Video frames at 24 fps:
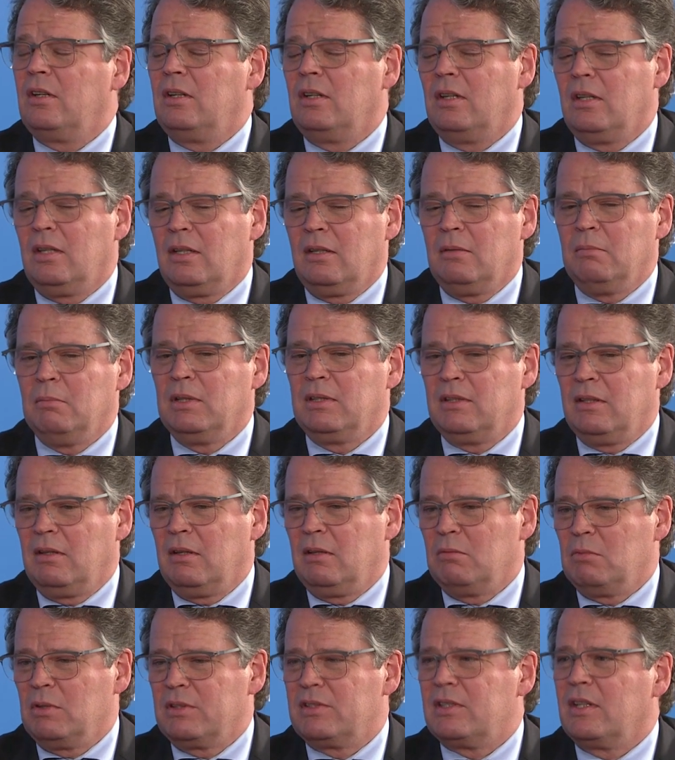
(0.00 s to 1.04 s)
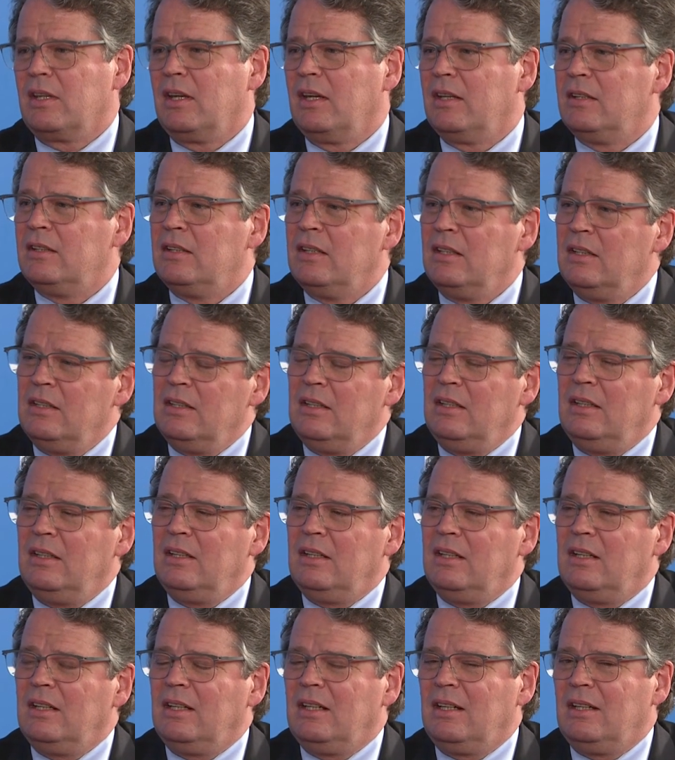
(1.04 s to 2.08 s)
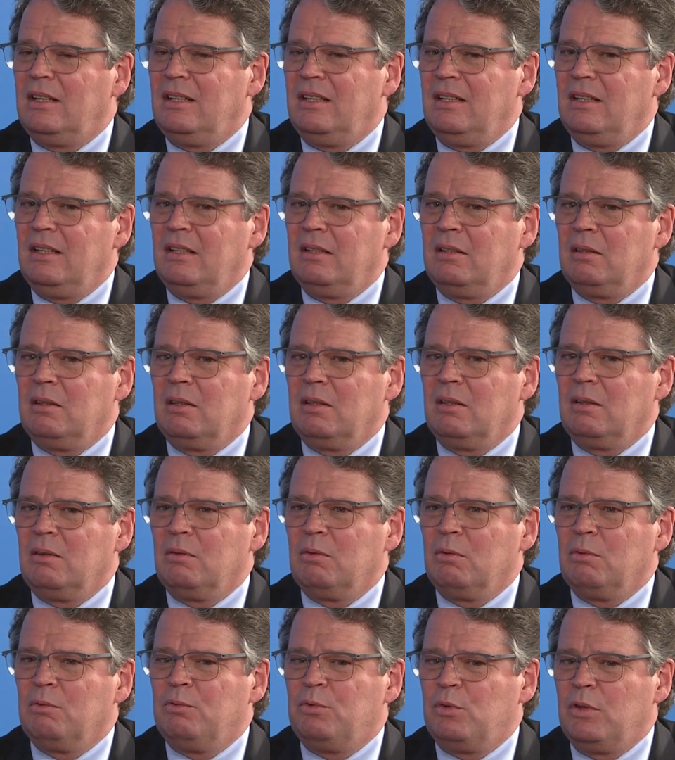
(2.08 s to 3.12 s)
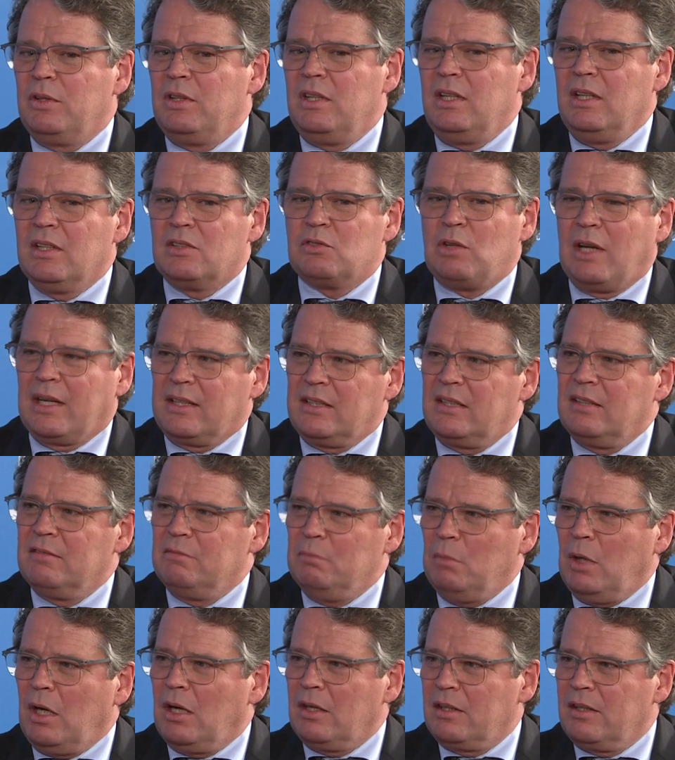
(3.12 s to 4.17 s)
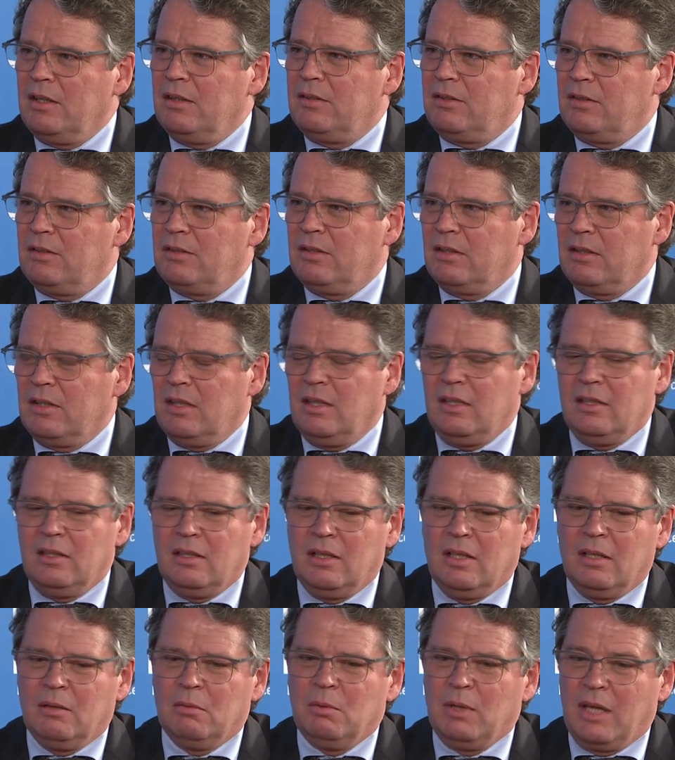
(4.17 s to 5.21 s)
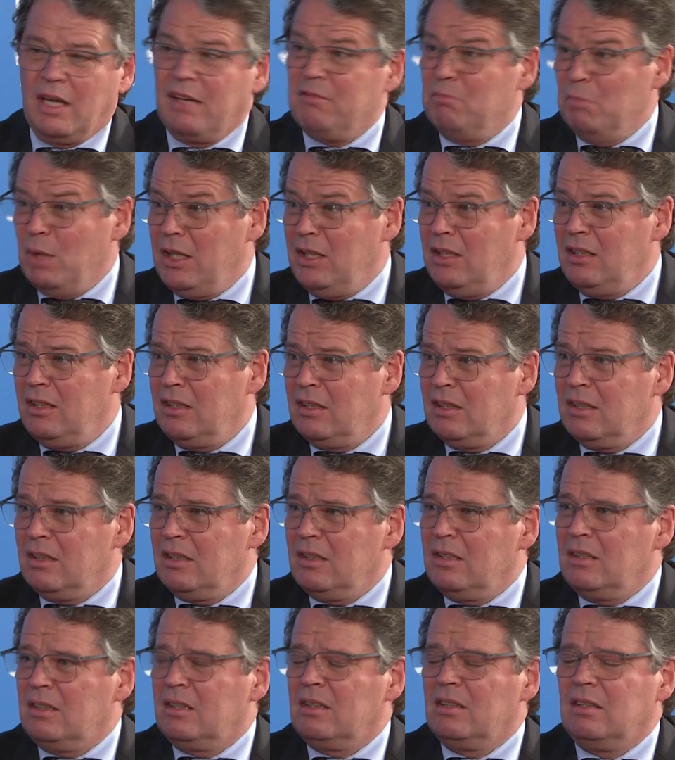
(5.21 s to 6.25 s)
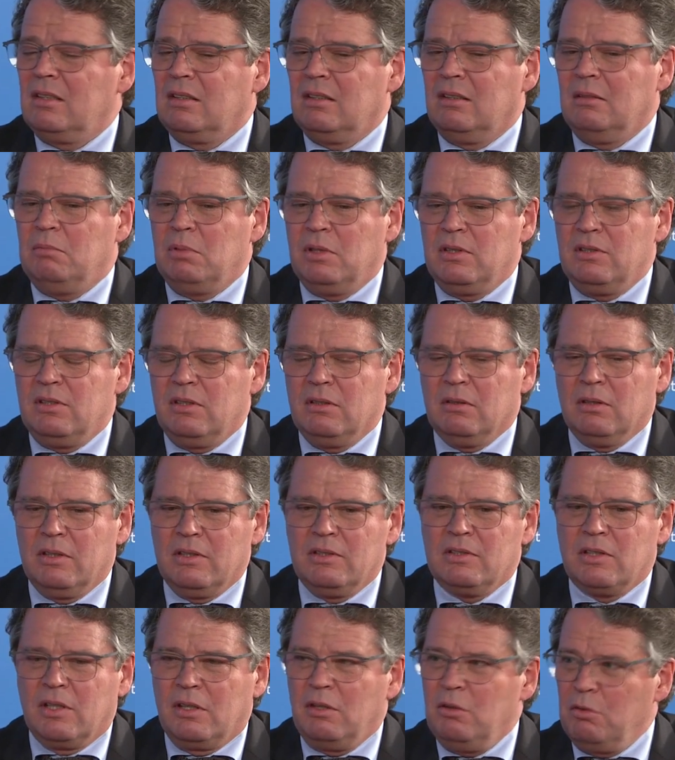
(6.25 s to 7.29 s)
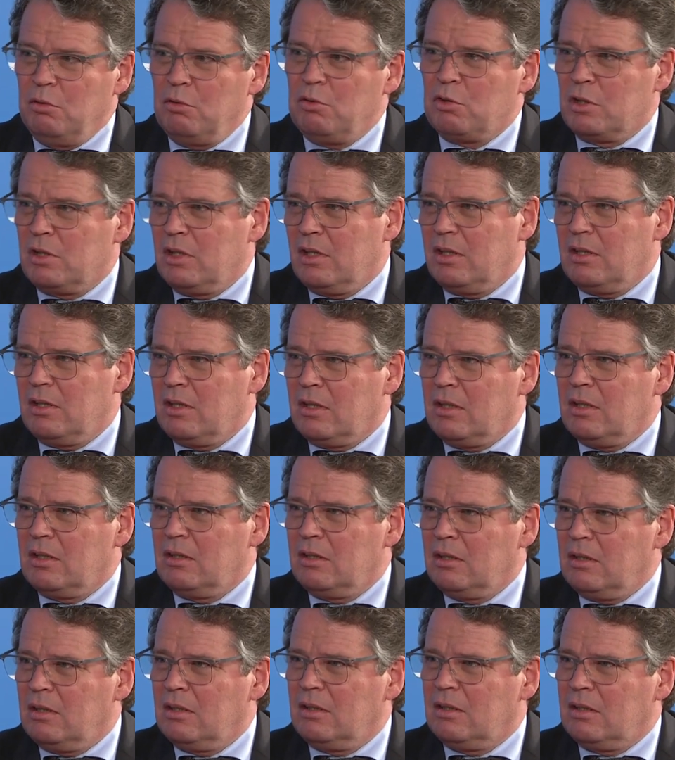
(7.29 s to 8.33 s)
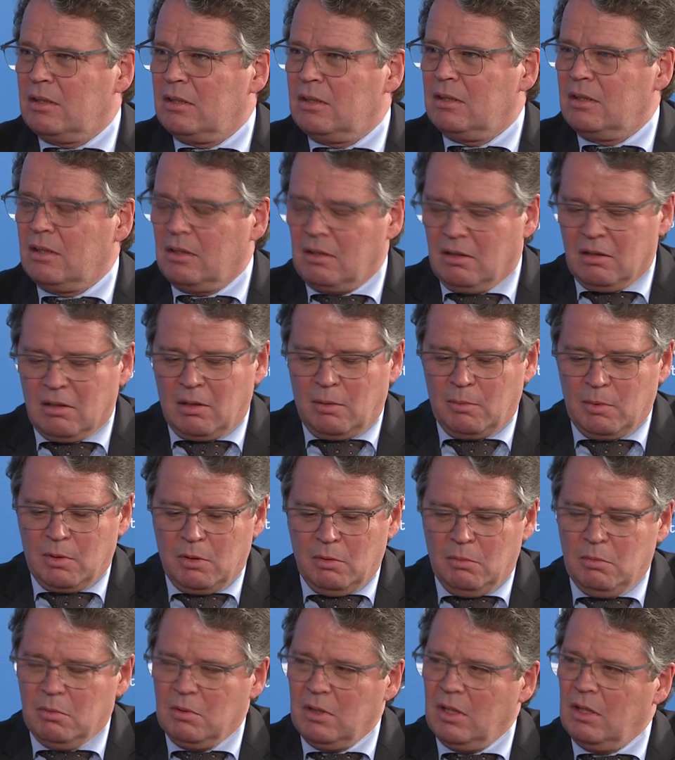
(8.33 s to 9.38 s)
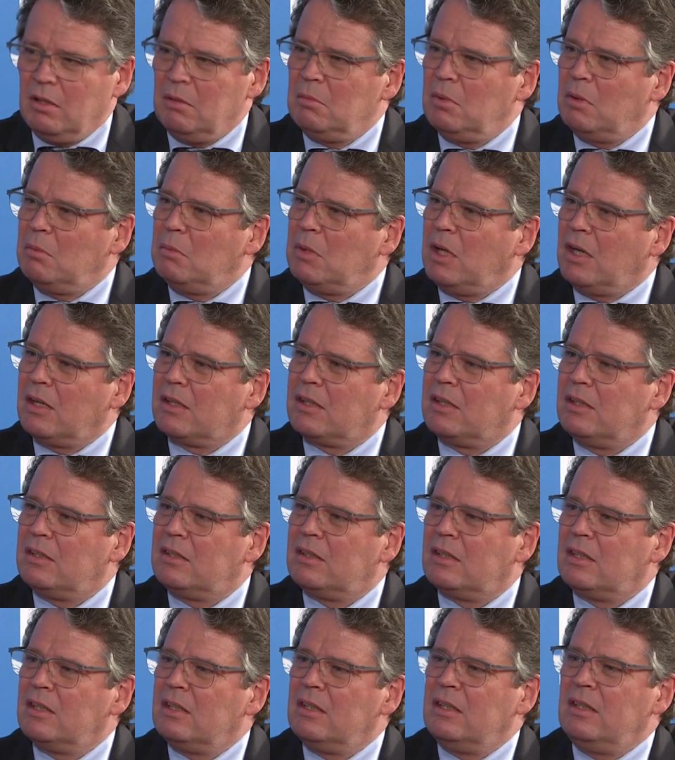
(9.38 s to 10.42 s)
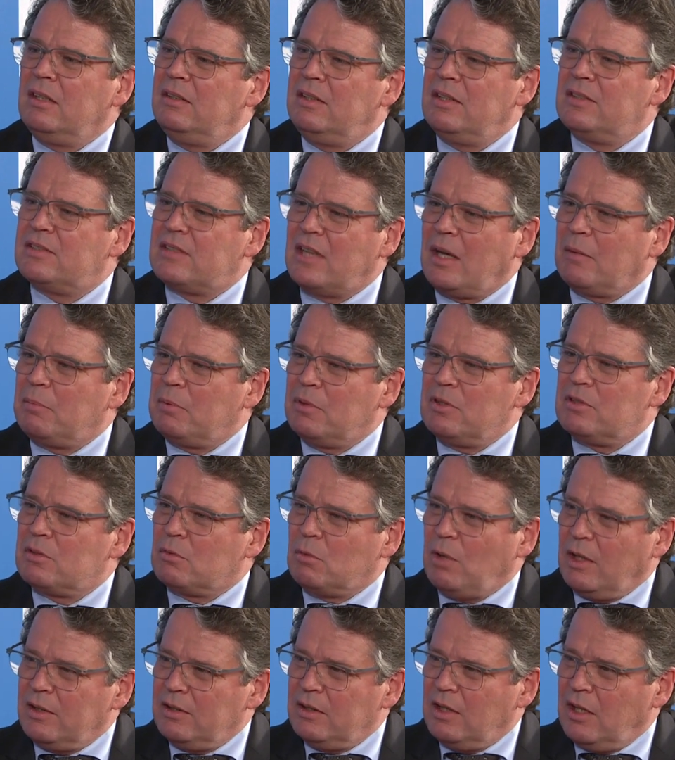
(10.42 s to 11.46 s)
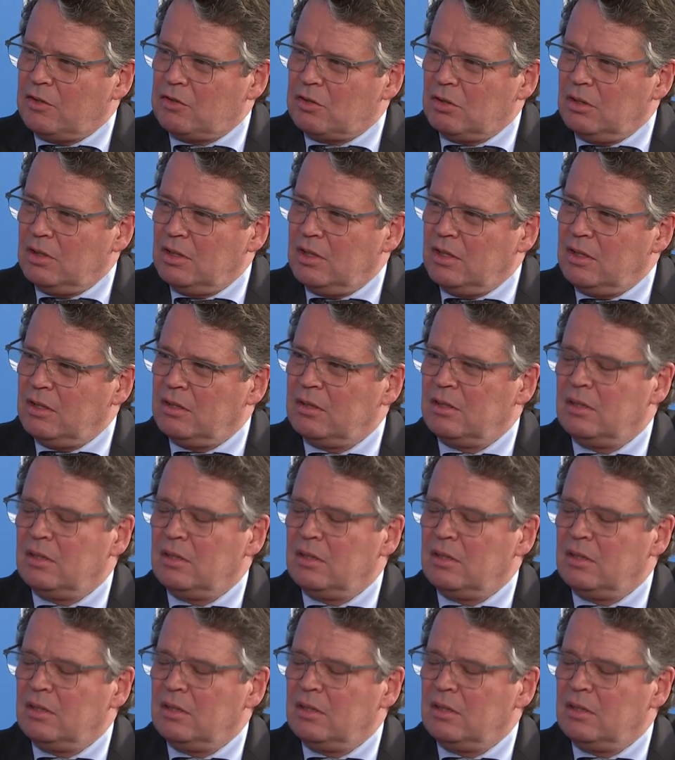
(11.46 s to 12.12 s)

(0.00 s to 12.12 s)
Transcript: uh, but uh, once again, uh, for the attractive markets, and uh, we have many. Brazil is a huge economical market. This happens quite naturally.